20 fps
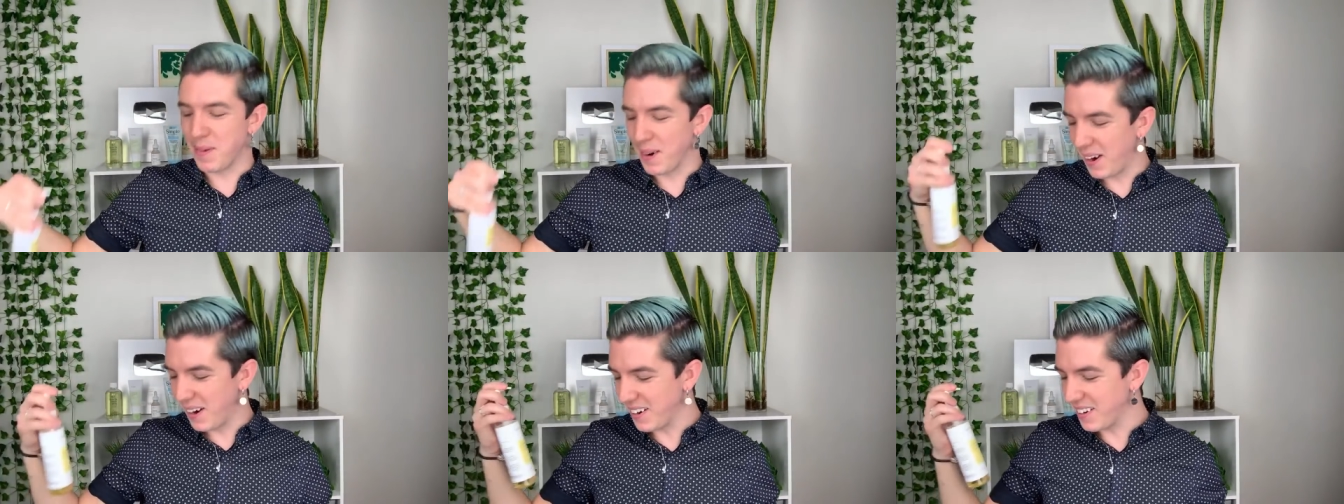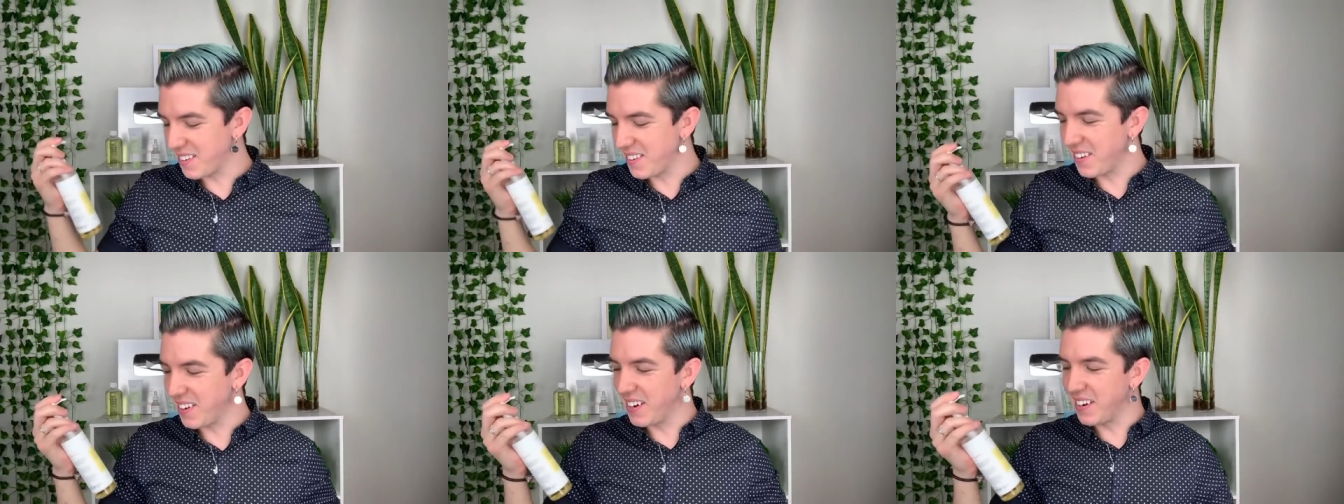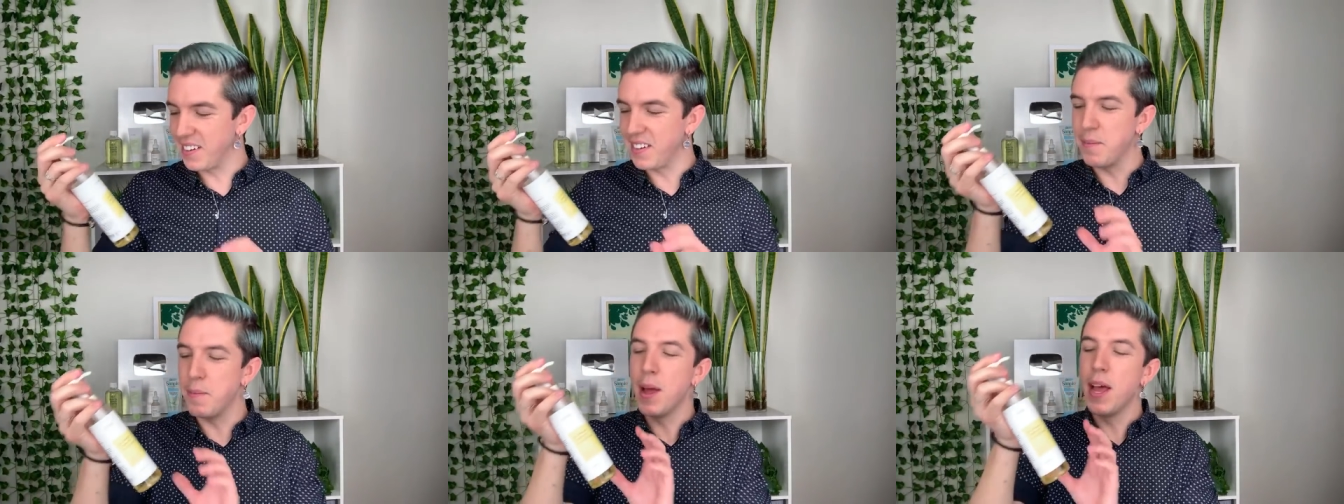products, you can
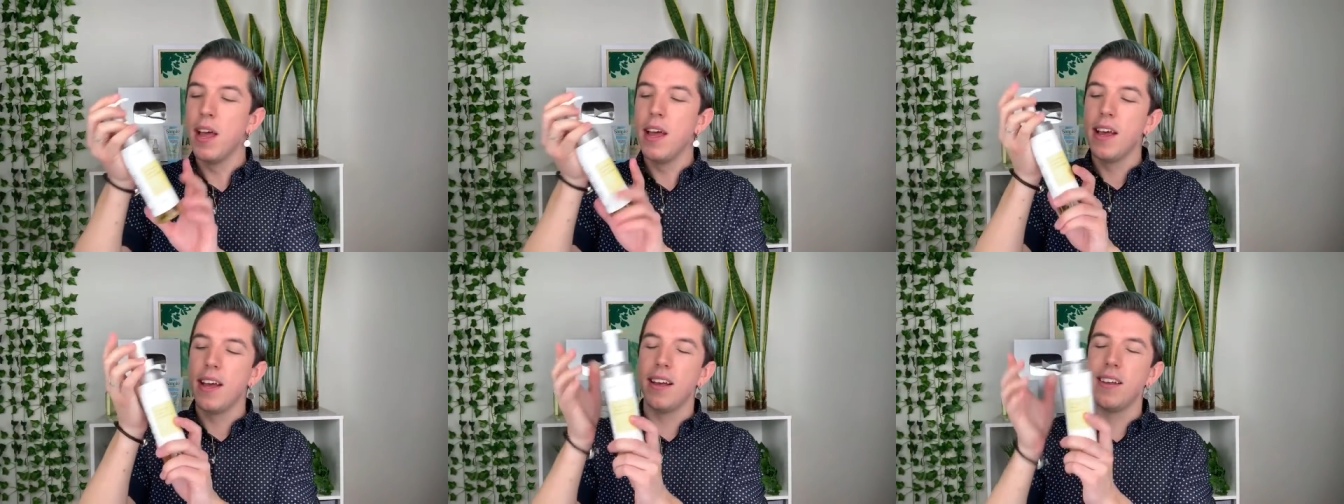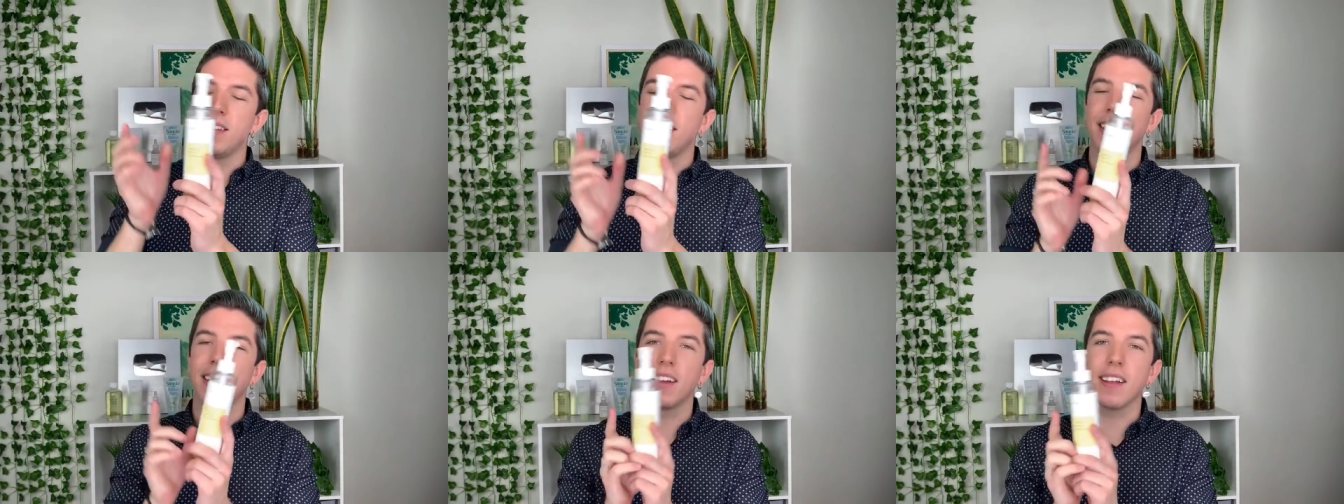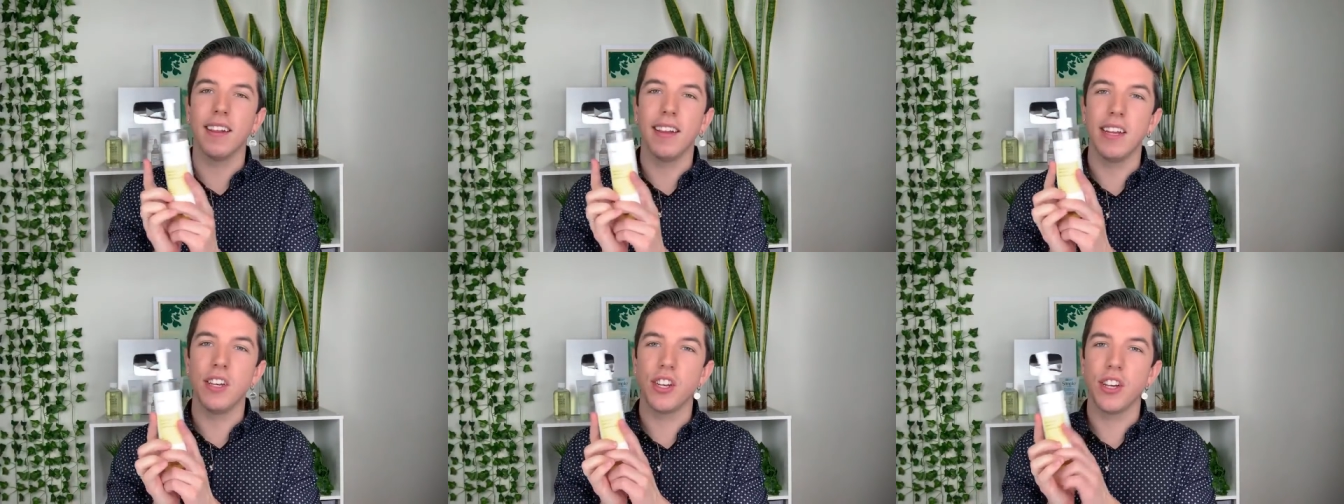hear them, is the
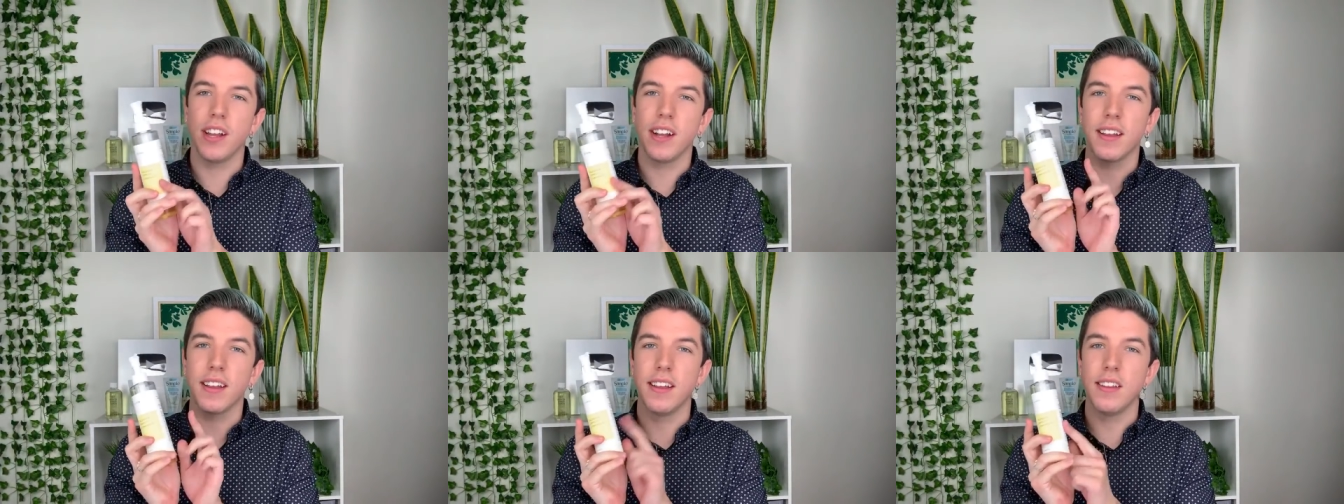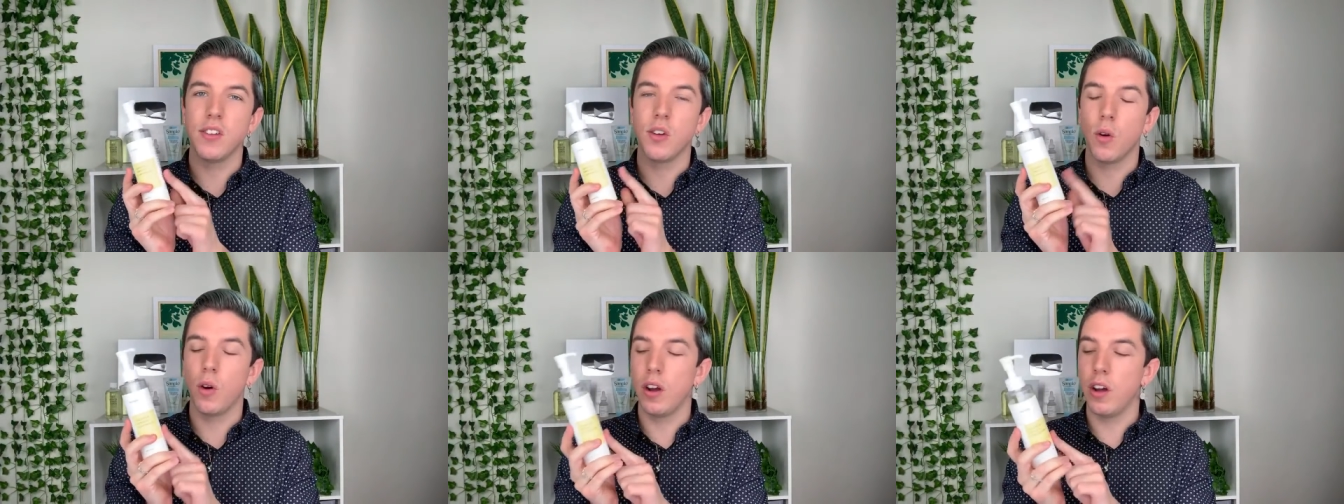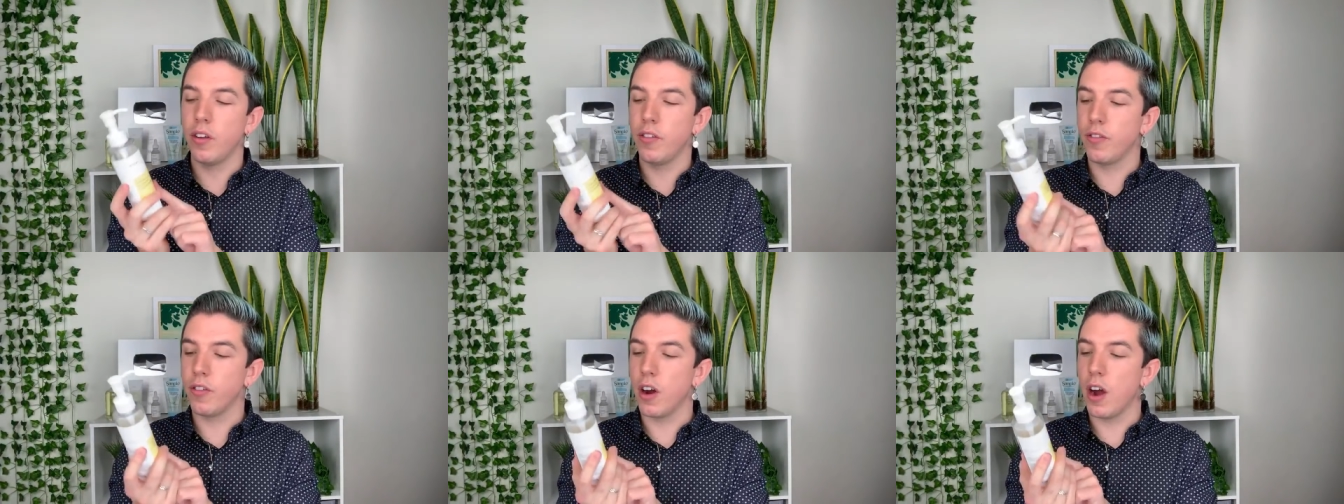calendula cleansing
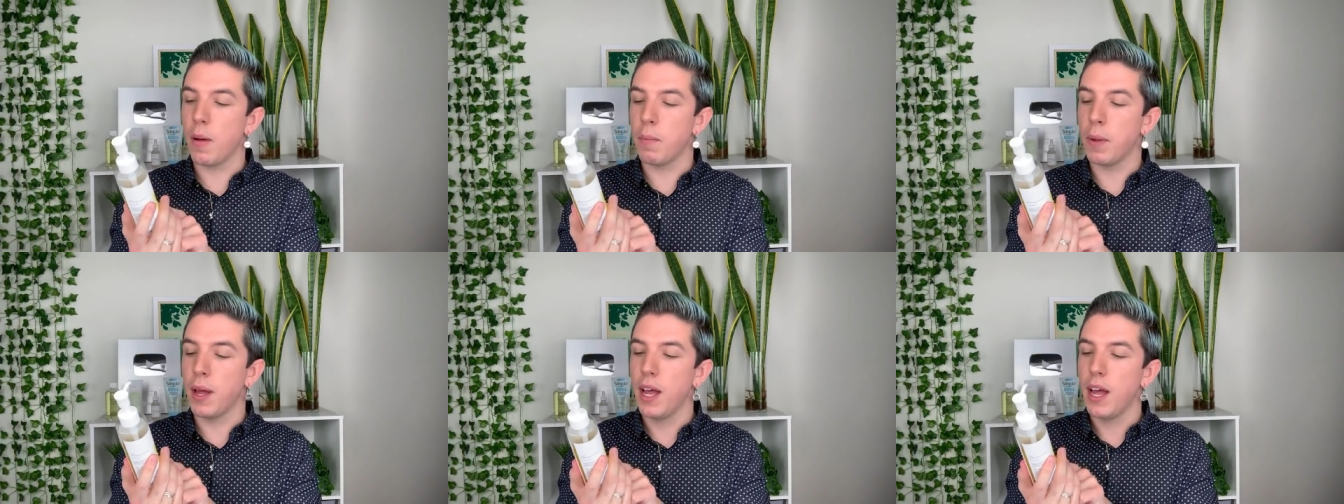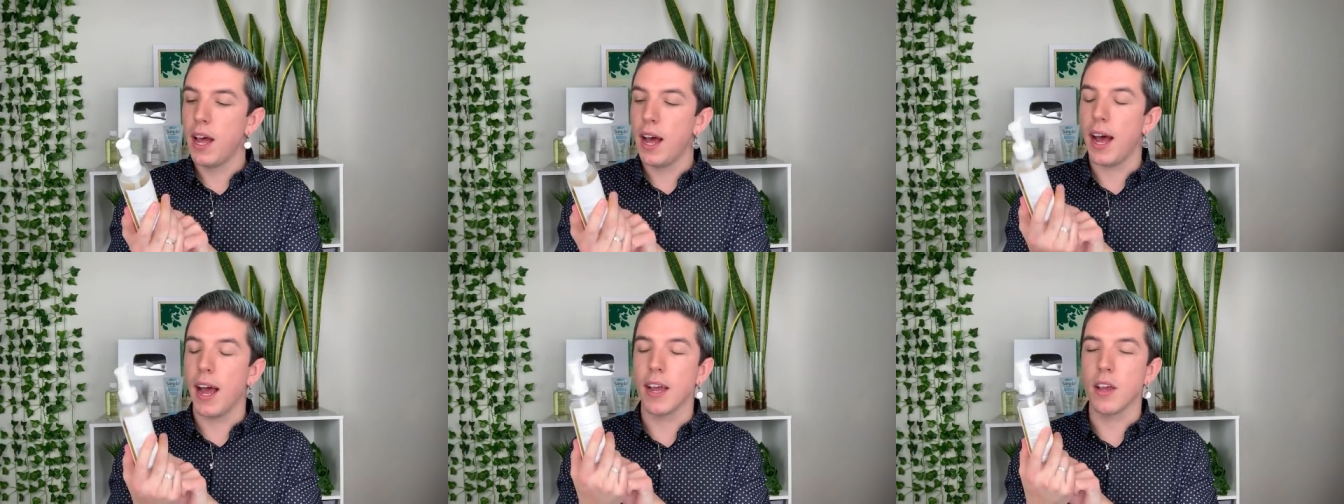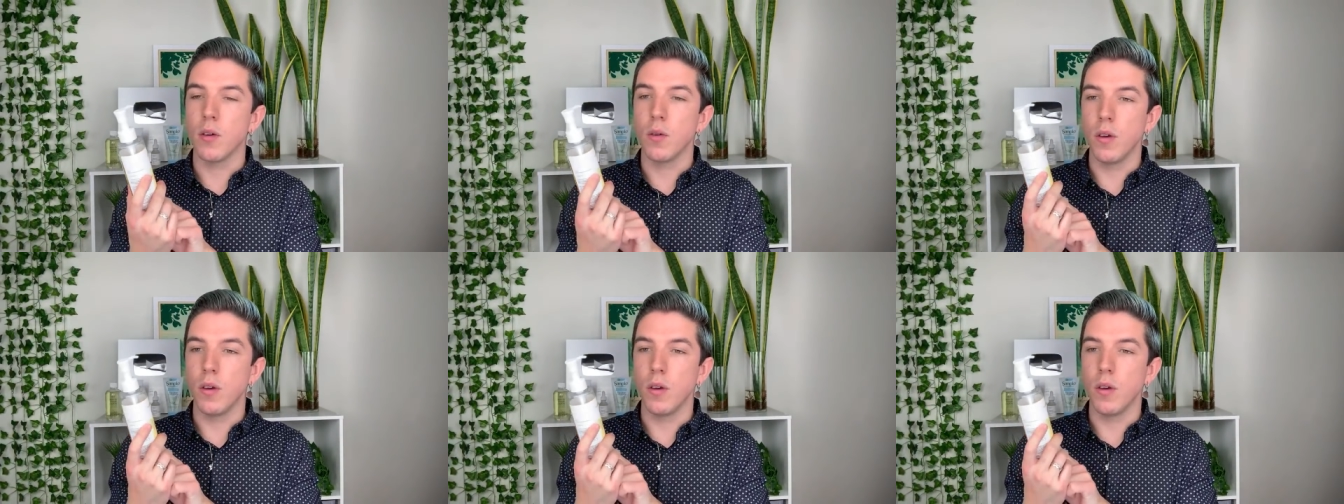oil from iUnik?